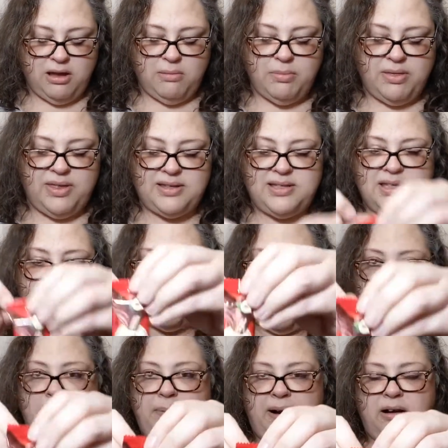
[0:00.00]
But this is
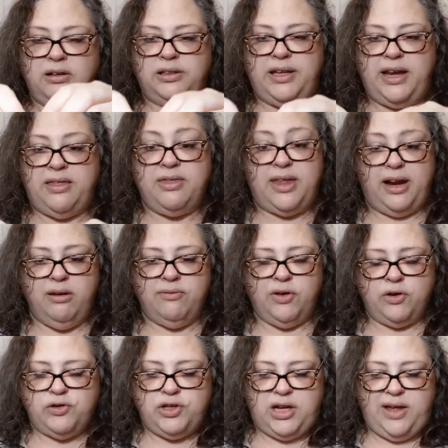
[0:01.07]
like apparently their
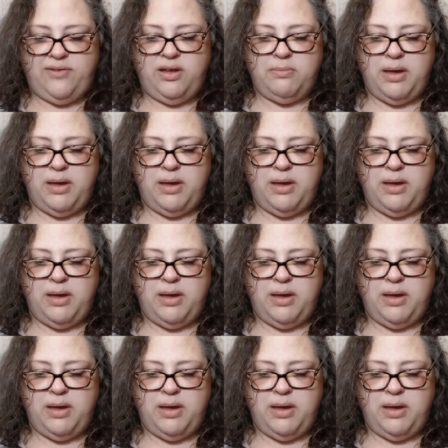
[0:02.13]
version of it.